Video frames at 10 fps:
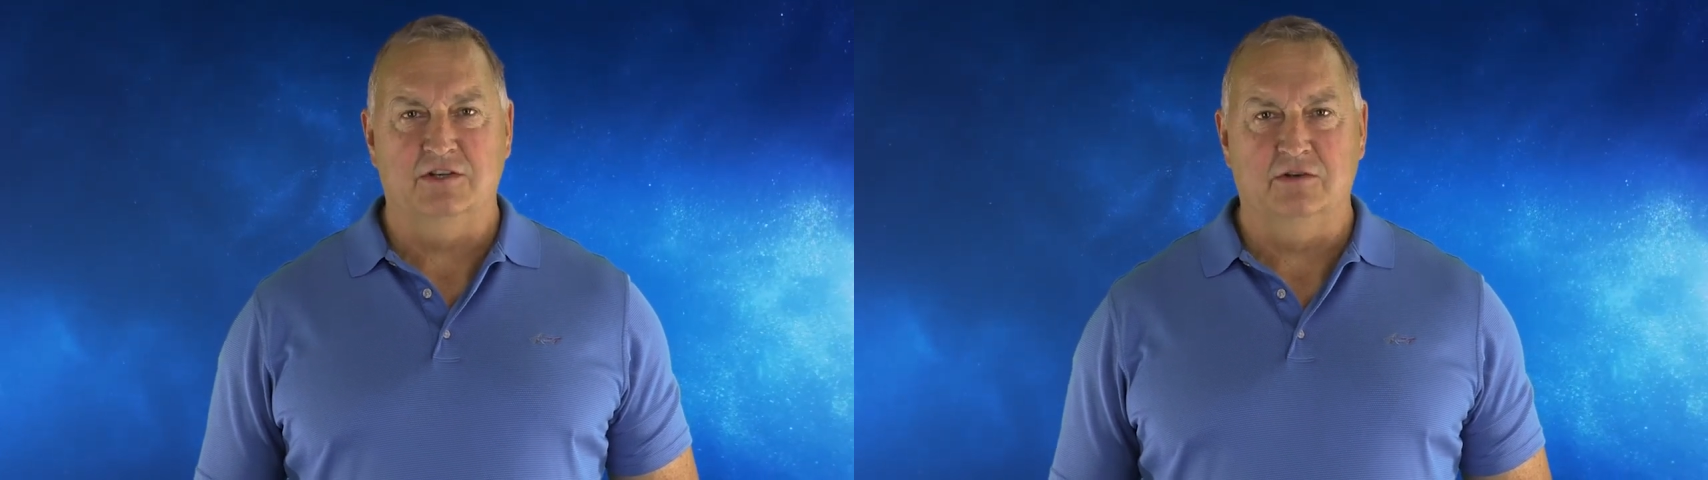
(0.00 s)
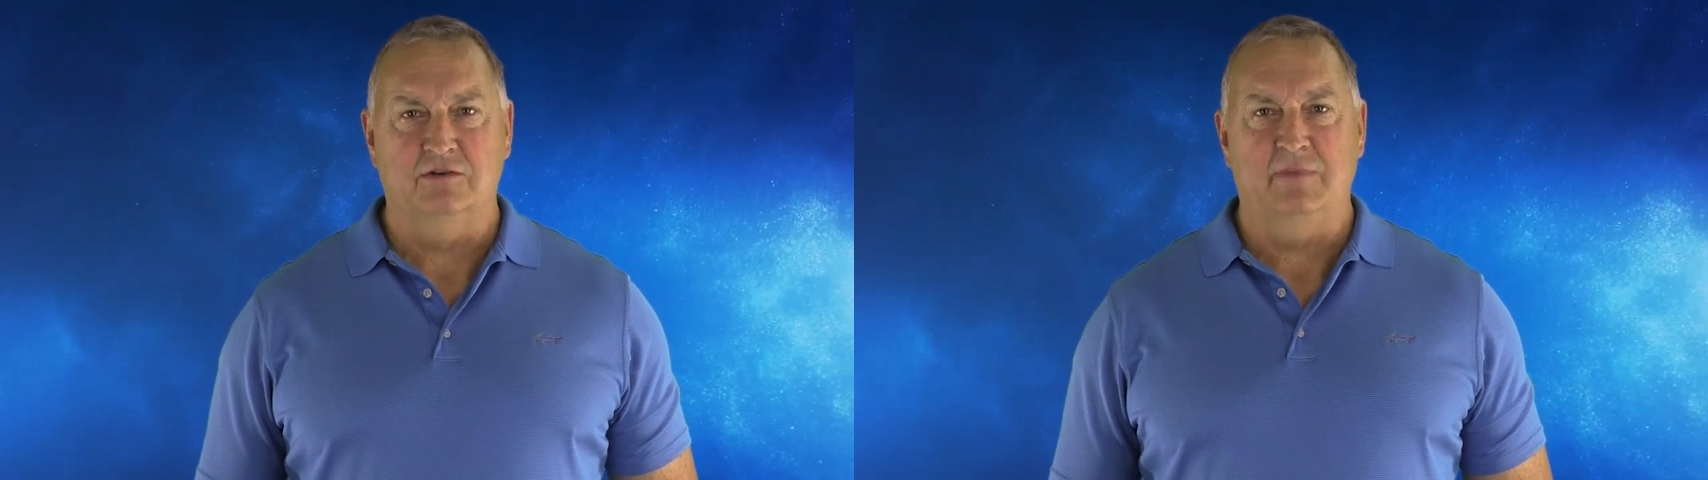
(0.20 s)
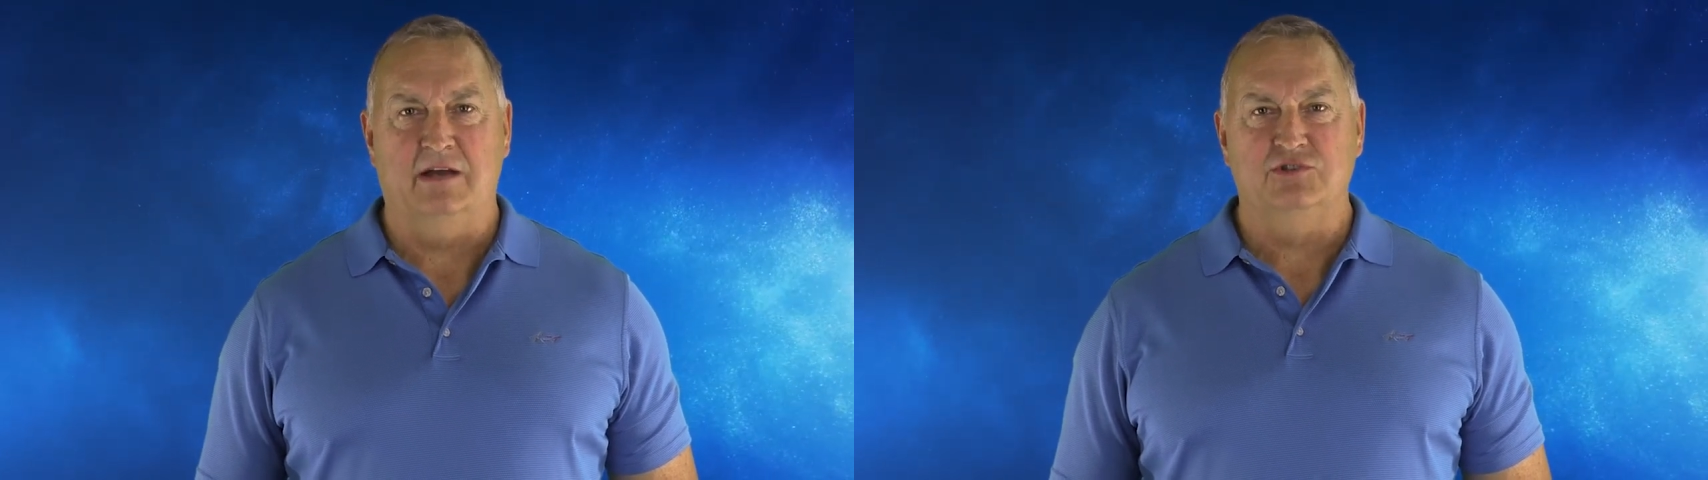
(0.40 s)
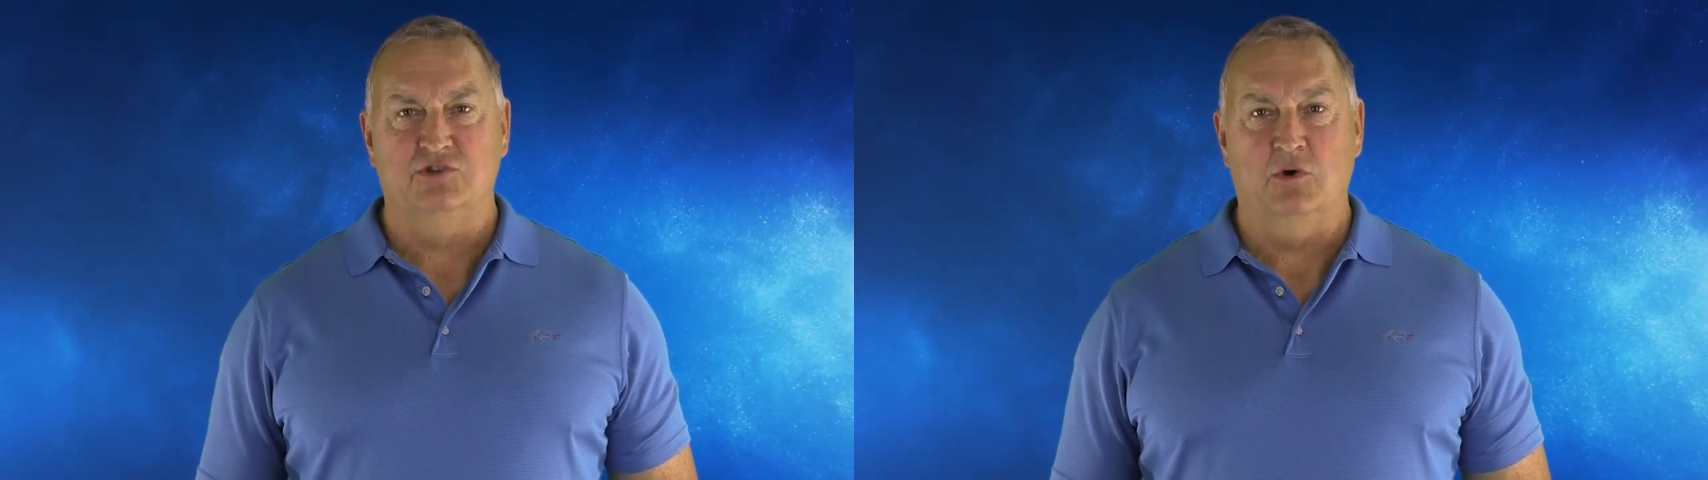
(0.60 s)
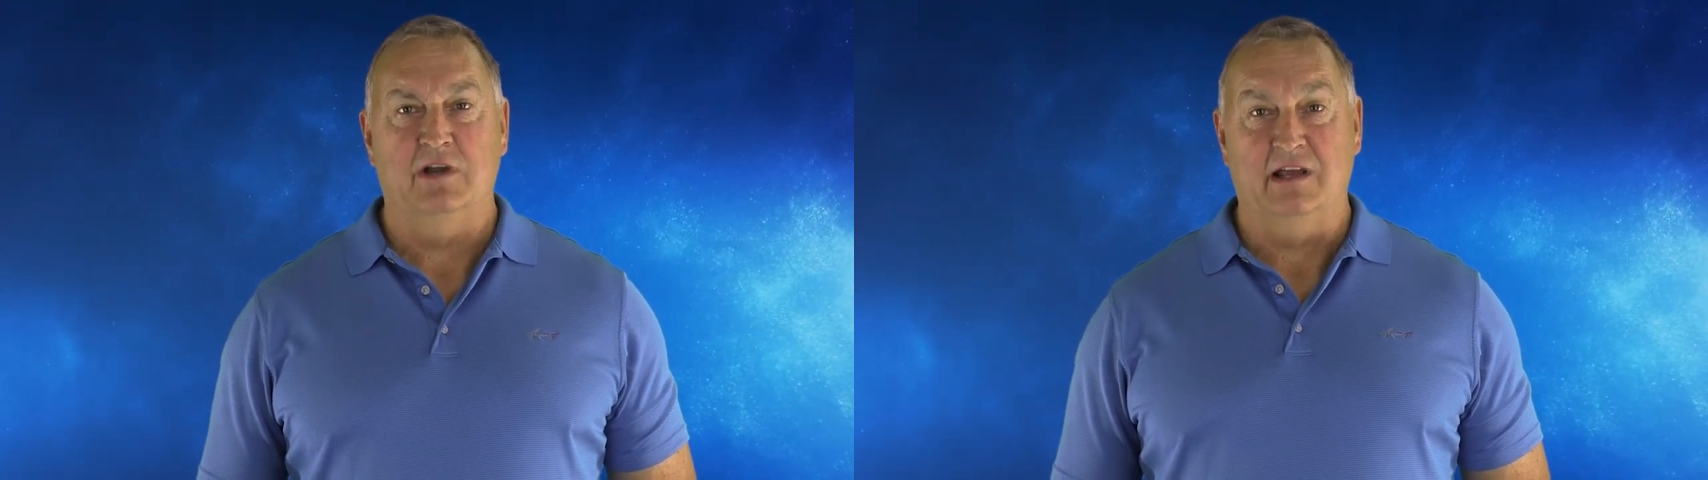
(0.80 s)
to you about
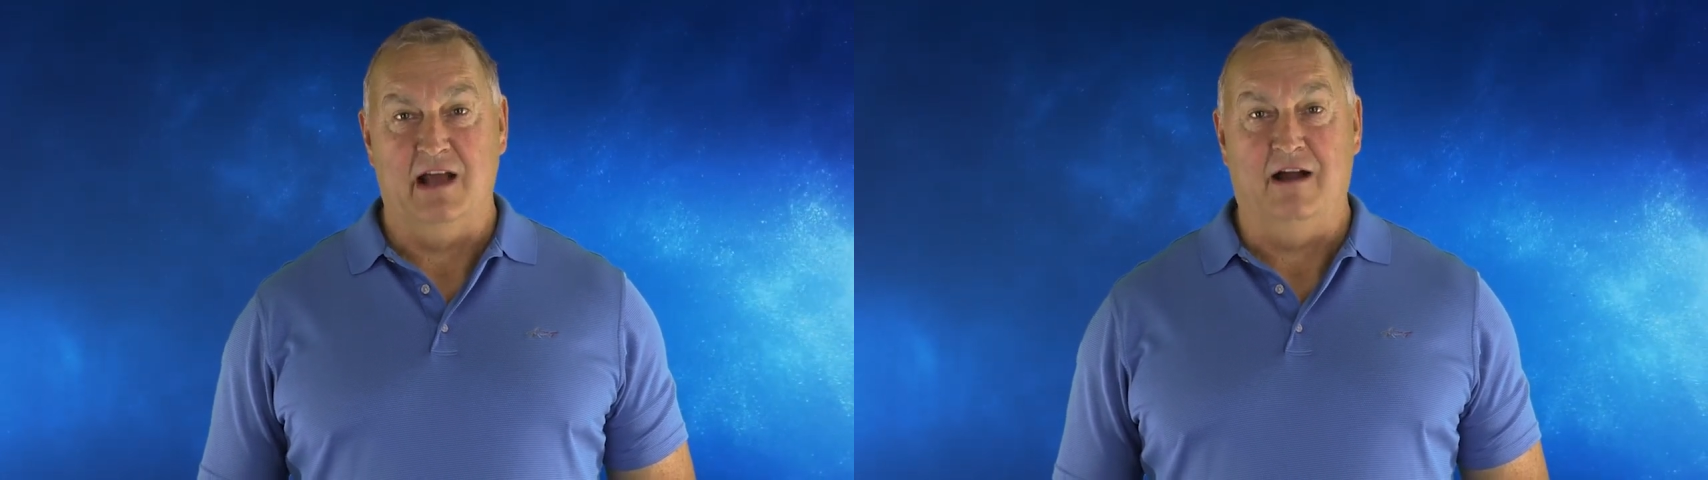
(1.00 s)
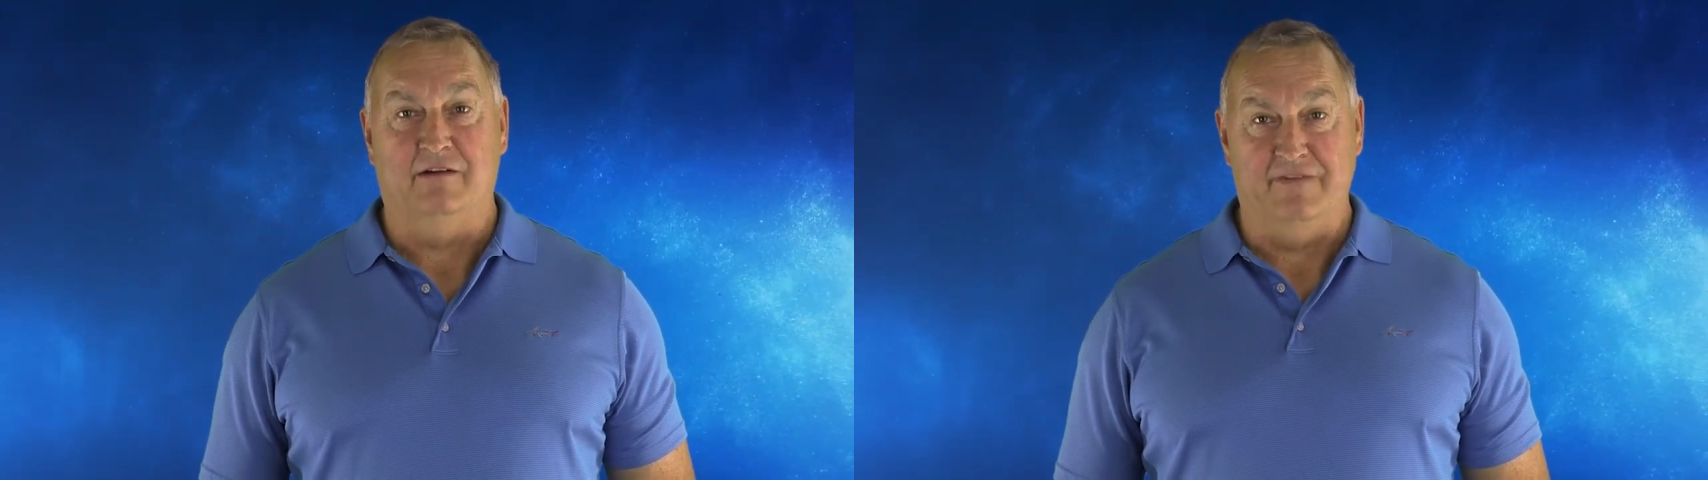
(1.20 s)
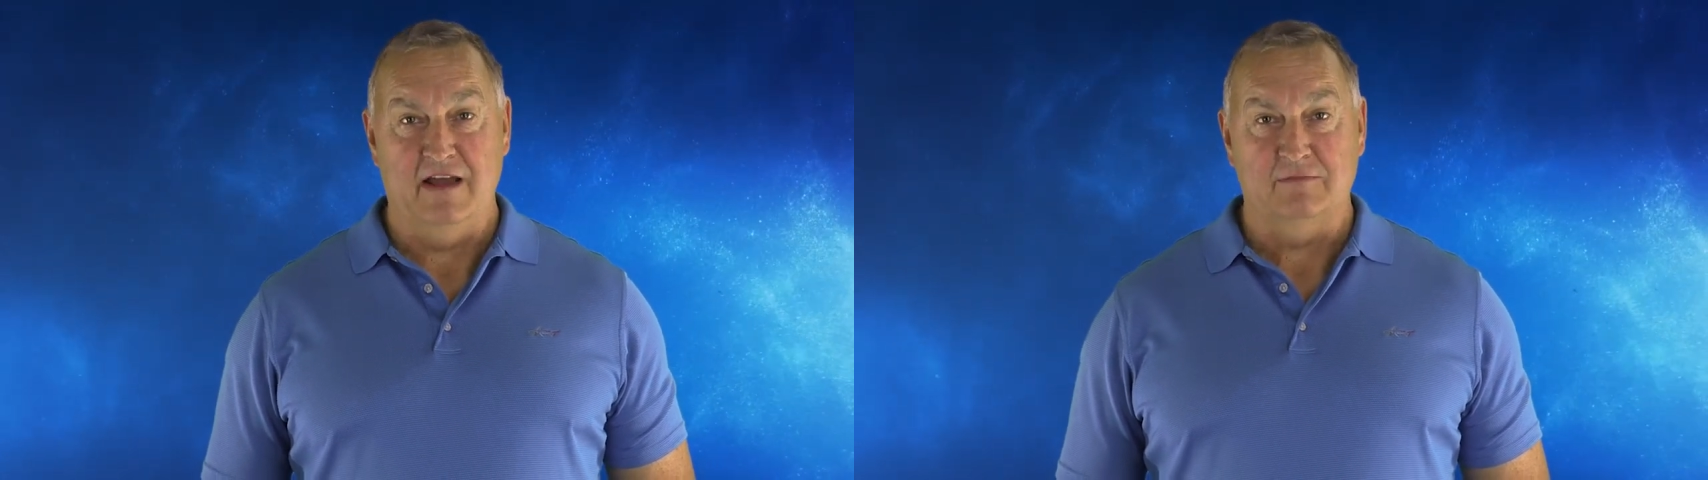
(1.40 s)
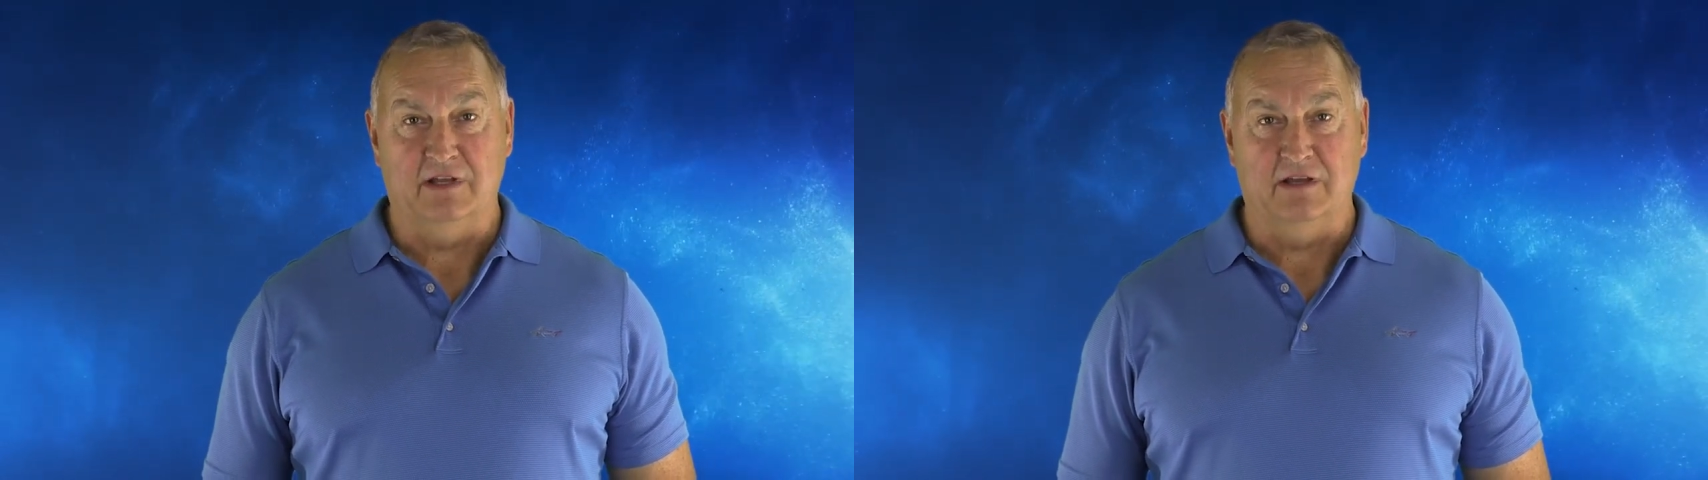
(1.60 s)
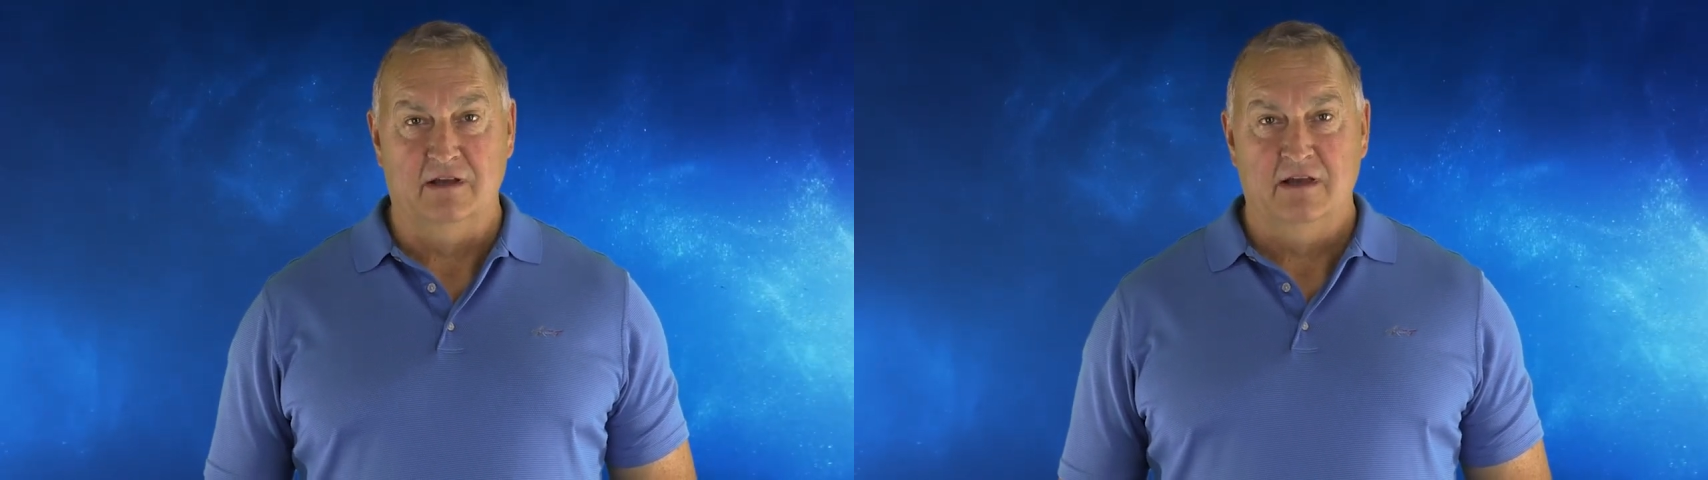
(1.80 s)
joining our family.